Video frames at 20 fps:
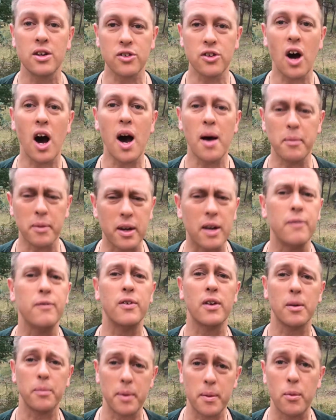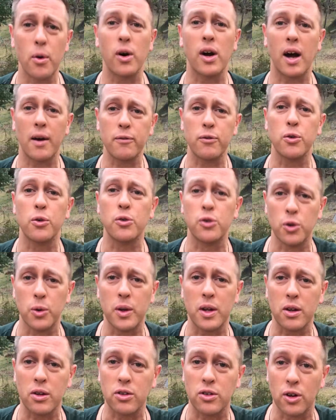thyme you can feel a bit more comfortable
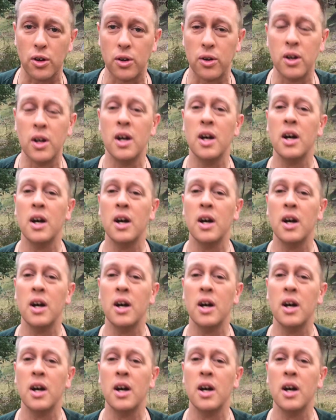doing so.